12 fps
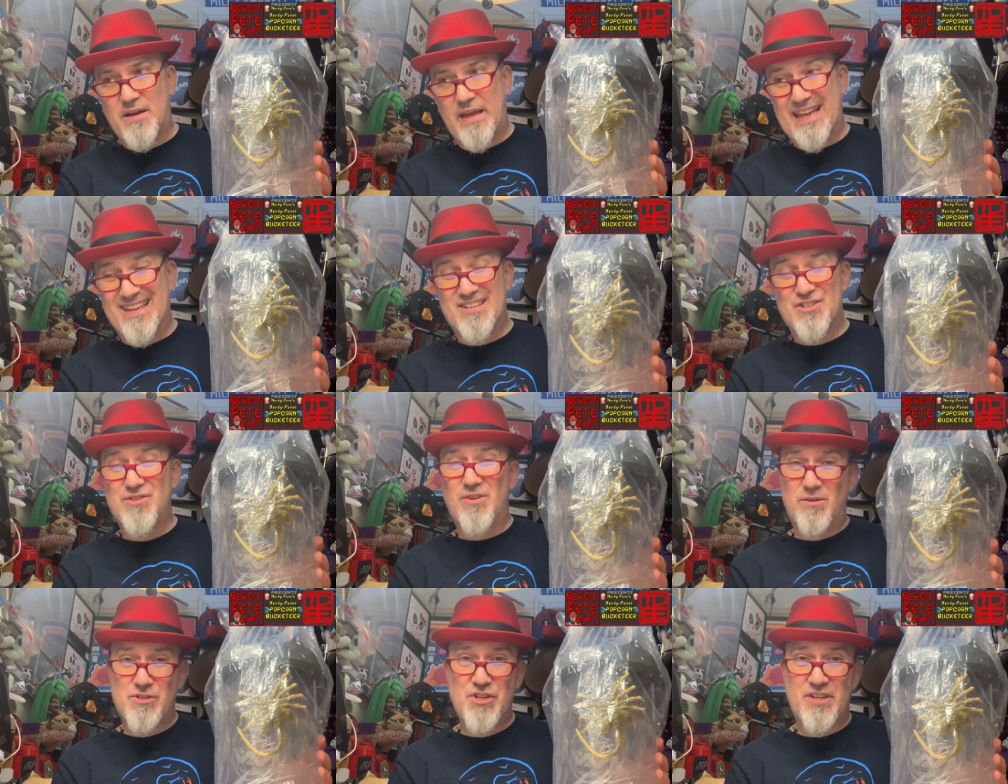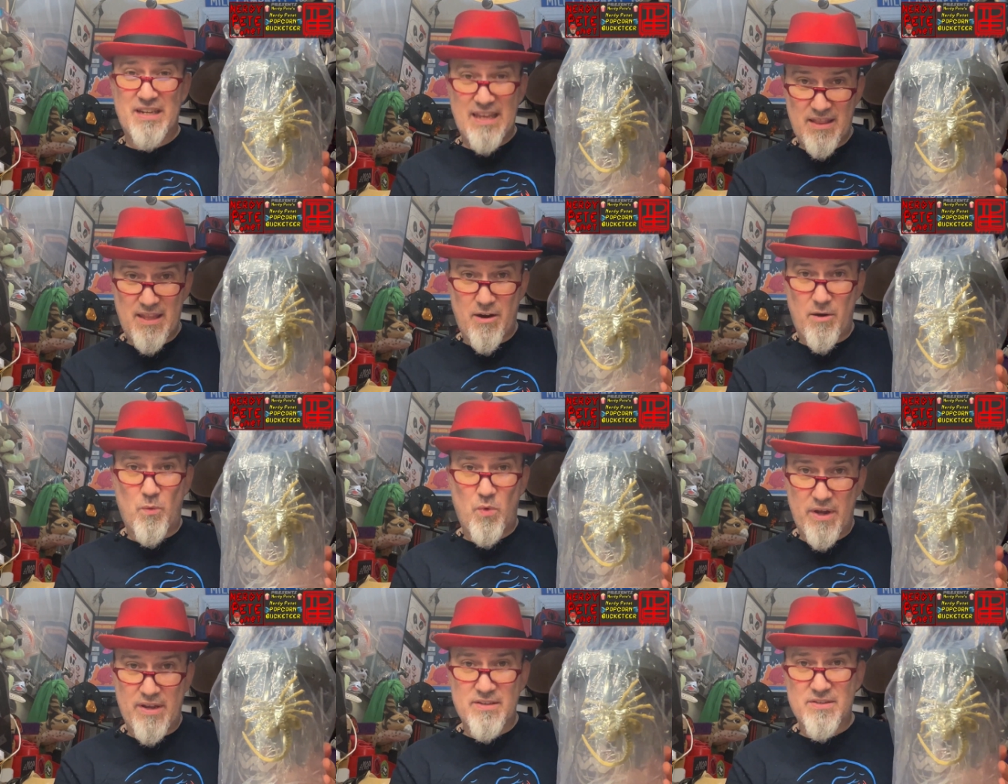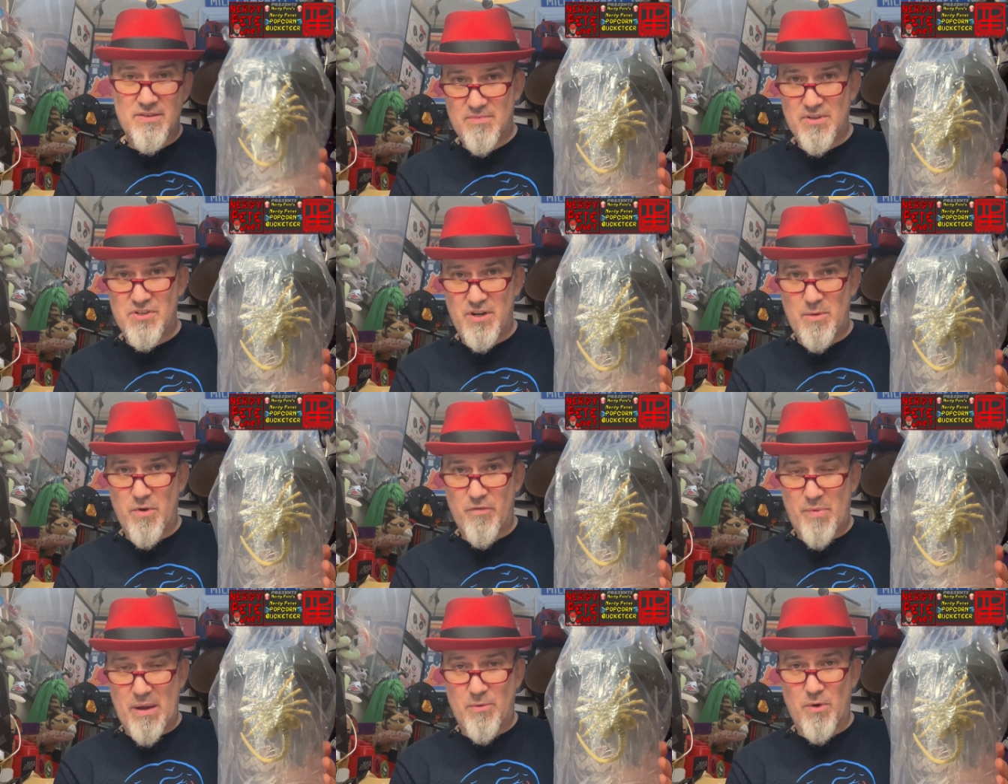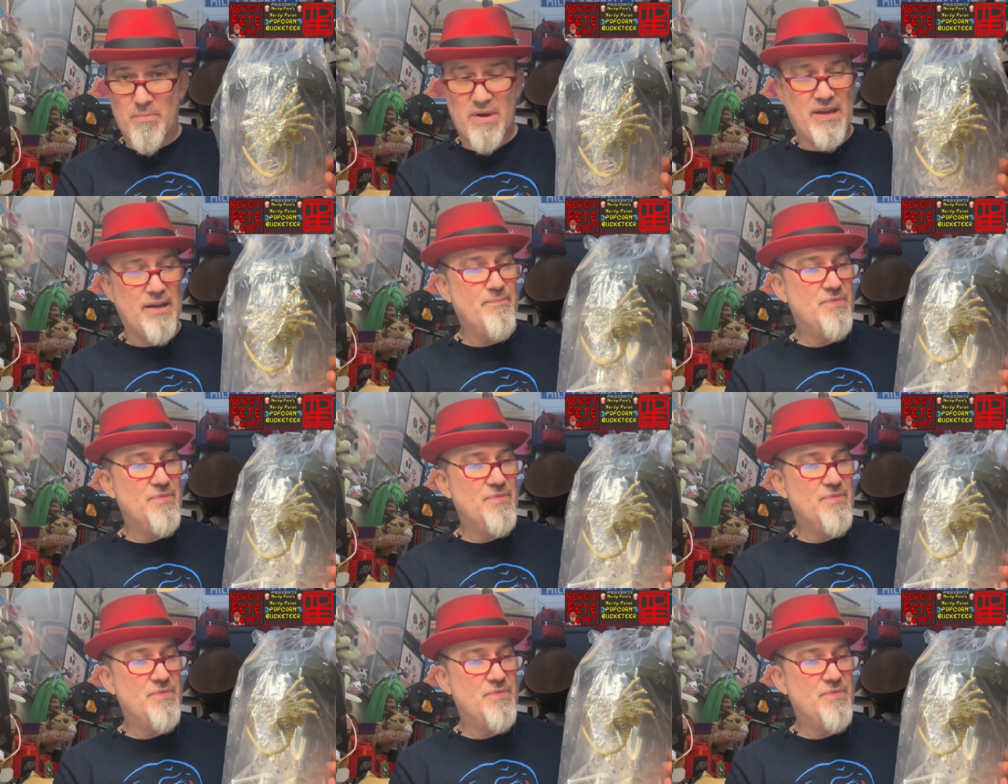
And all she could get there was the Xenomorph popcorn bucket.